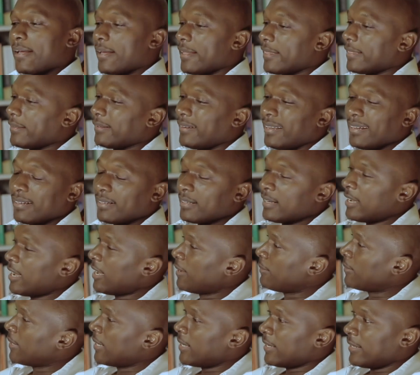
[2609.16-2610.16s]
They're like,
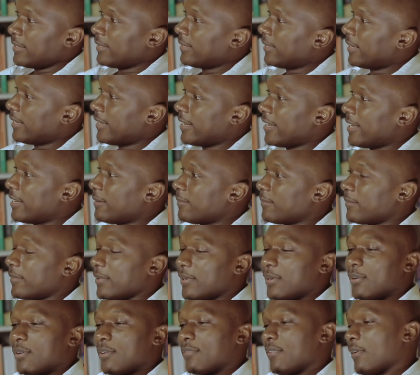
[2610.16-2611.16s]
nah, man.
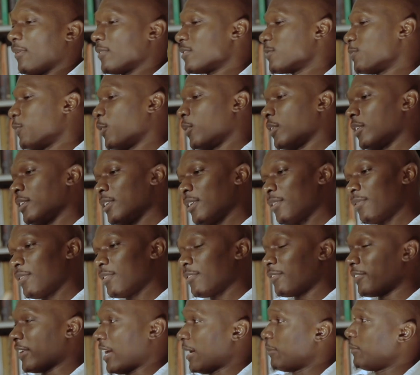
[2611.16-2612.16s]
If I was born in a
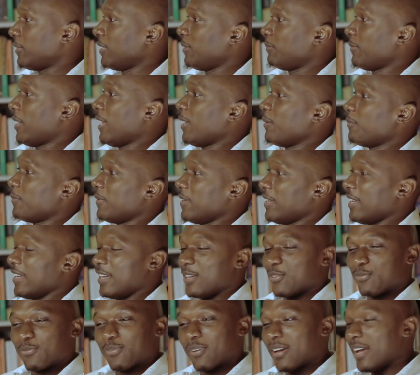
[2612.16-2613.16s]
different family, maybe.
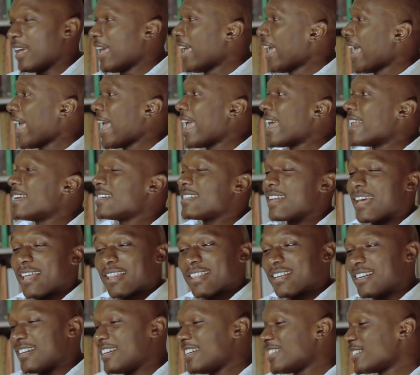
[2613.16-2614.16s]
And
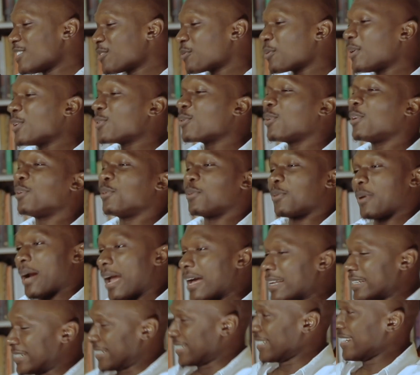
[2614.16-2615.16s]
he just went on a
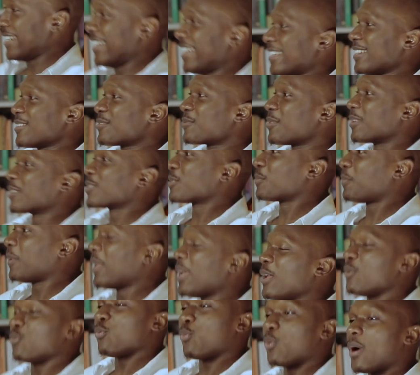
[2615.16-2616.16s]
rant to
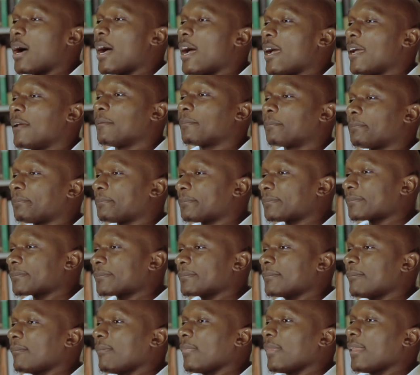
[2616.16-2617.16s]
explain why
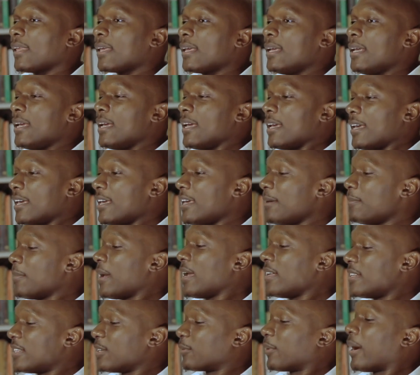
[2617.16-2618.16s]
he
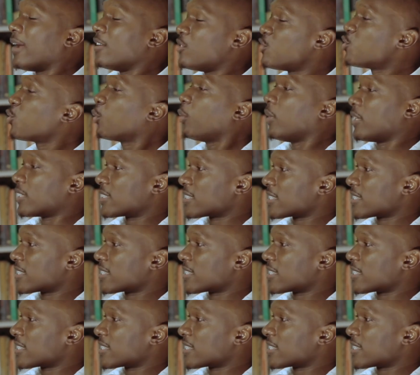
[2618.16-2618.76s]
made the right choice.